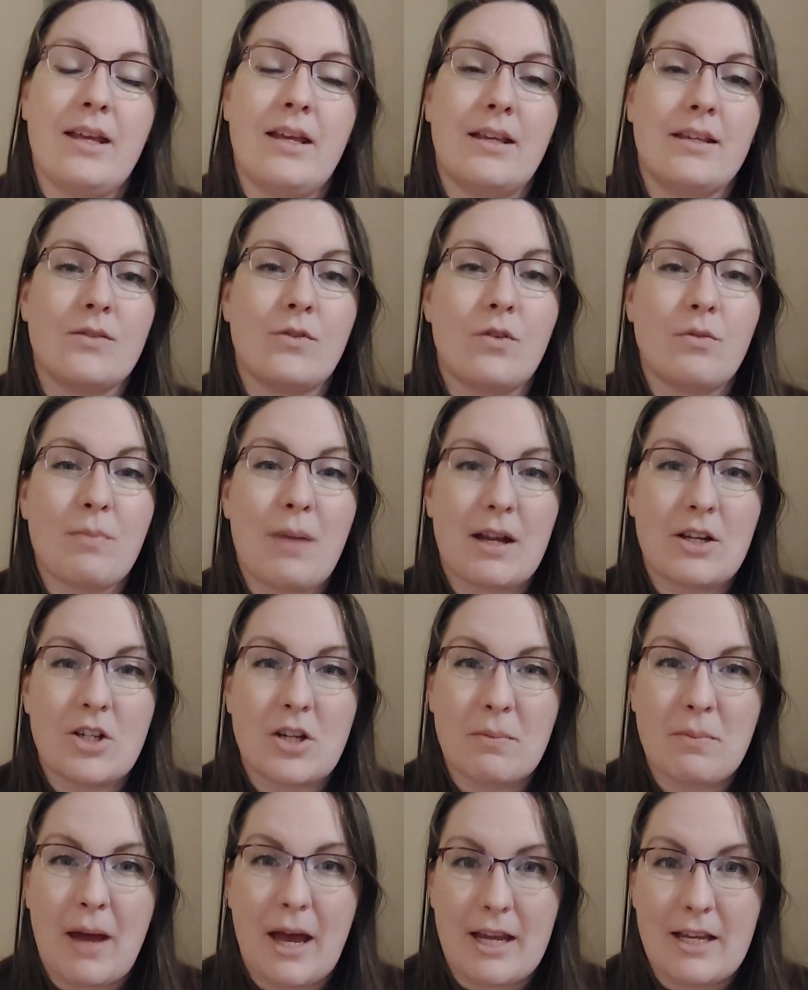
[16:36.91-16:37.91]
So with
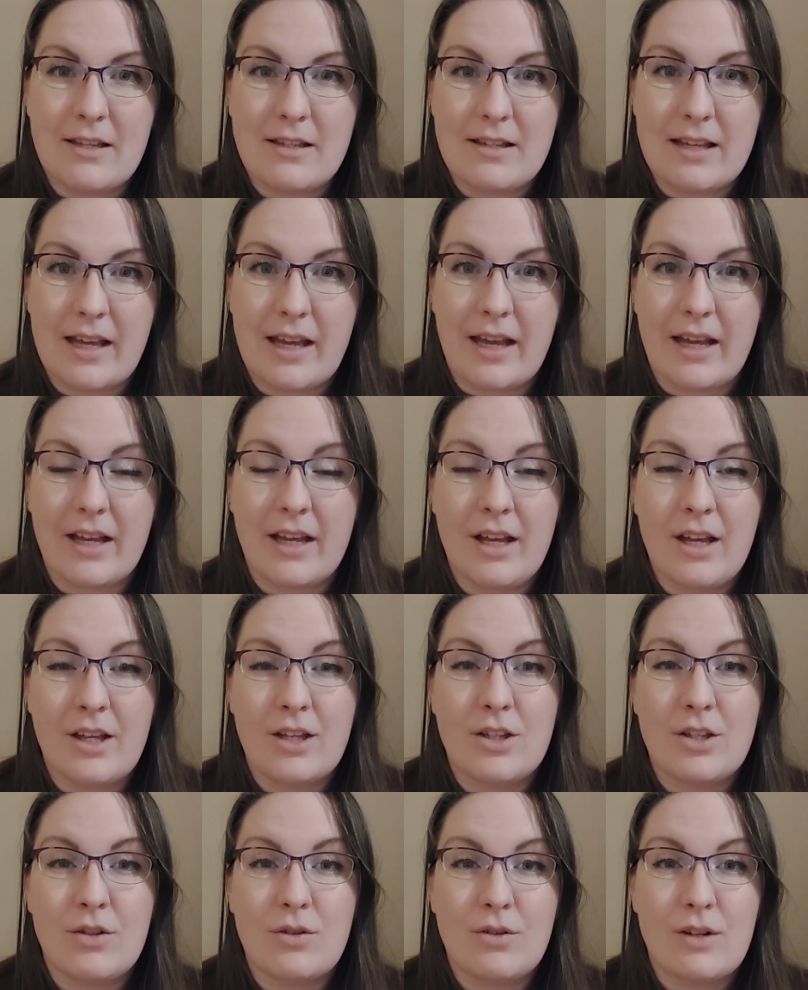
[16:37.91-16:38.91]
magic painting,
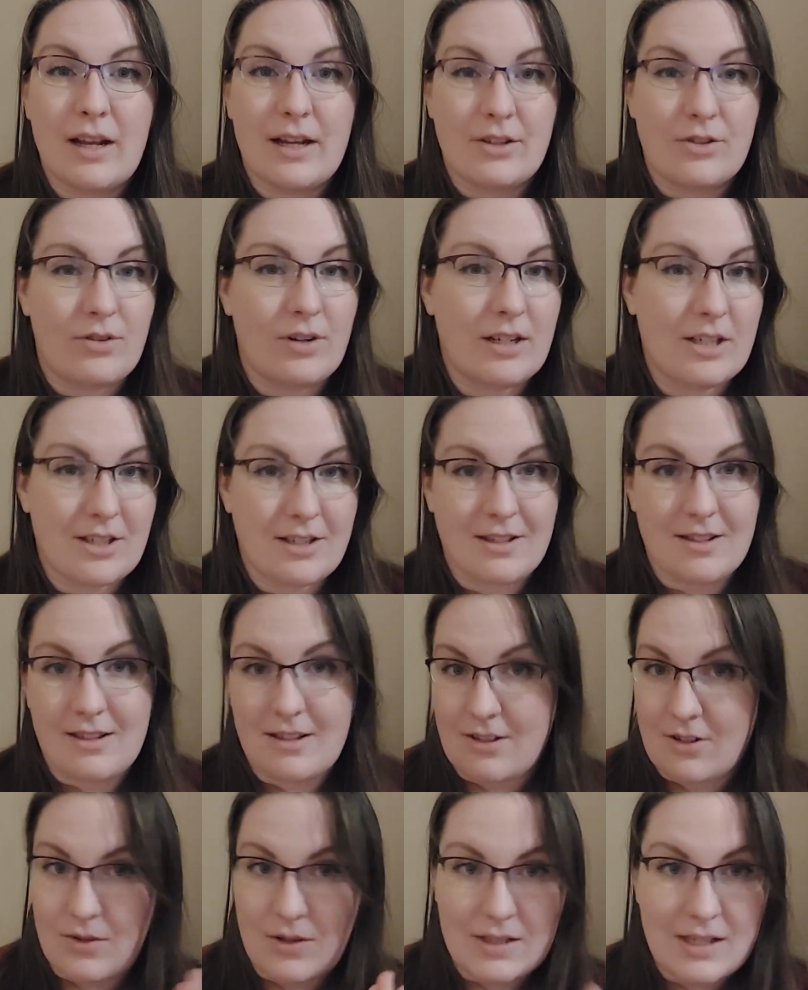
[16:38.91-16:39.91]
you literally just
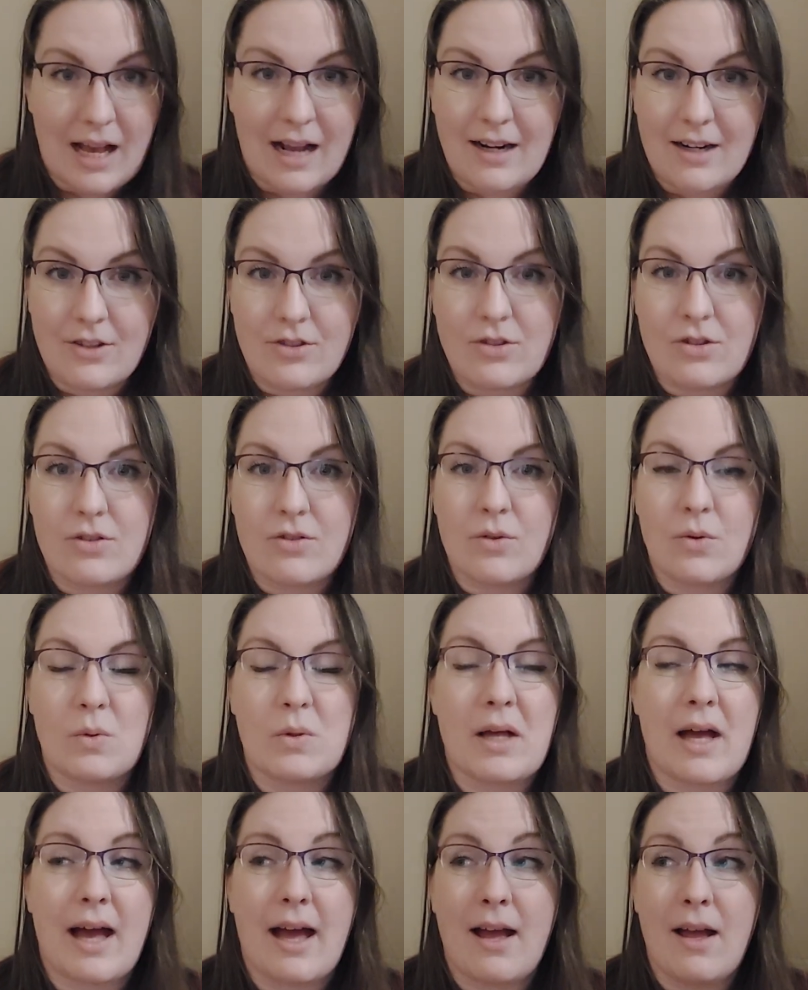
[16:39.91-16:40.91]
do exactly as you saw
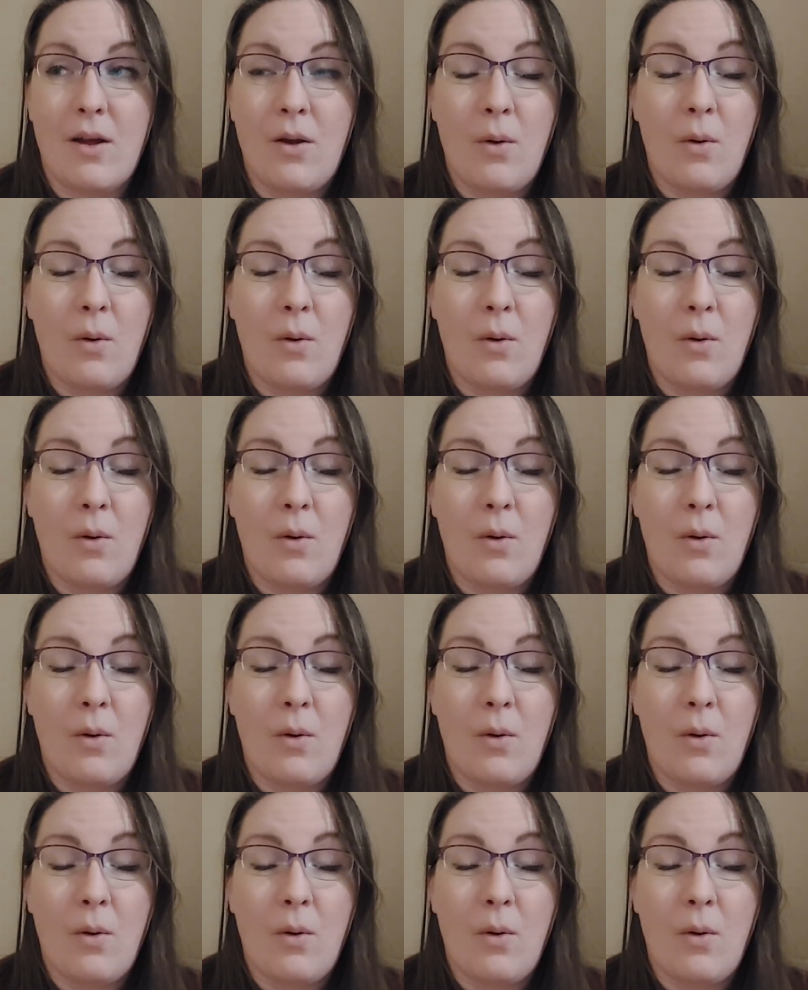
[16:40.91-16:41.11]
there.